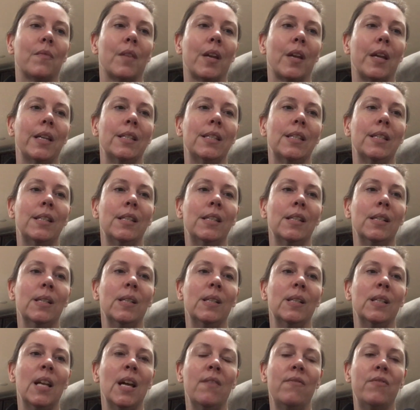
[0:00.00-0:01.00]
I still
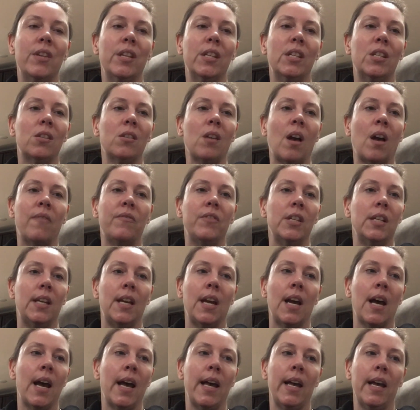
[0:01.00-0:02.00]
love this softy
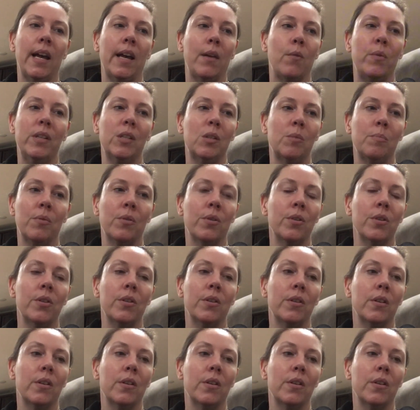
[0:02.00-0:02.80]
guy," I whispered.